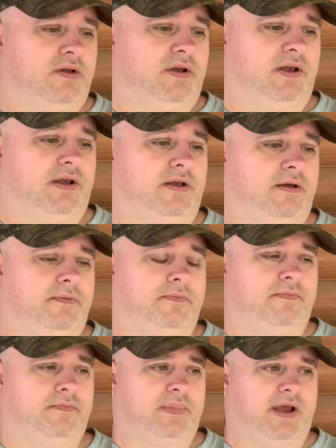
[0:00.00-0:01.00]

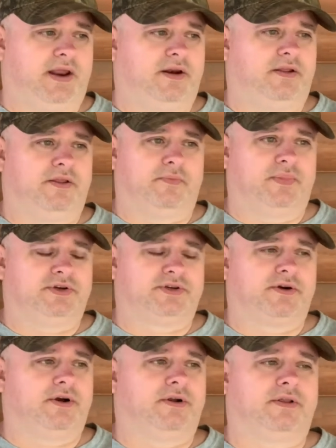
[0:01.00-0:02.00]
And the
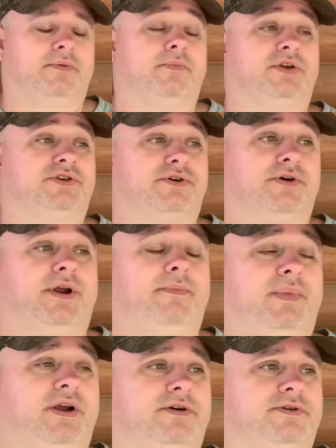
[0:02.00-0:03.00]
Missouri
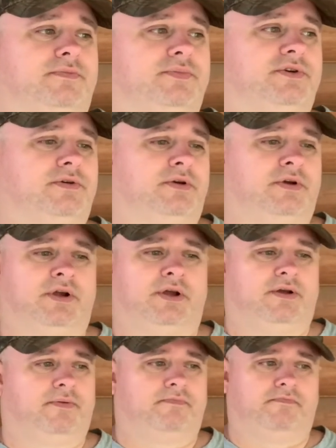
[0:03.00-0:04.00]
Meerschaums,
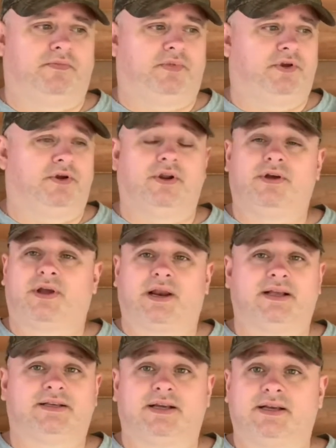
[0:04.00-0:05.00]
you're looking
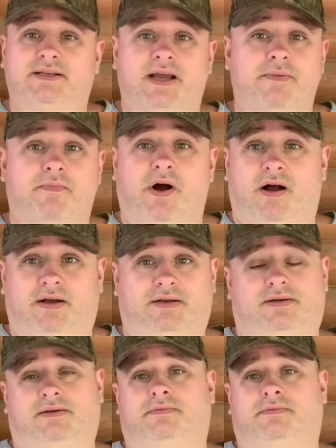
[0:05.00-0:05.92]
at $6-$8.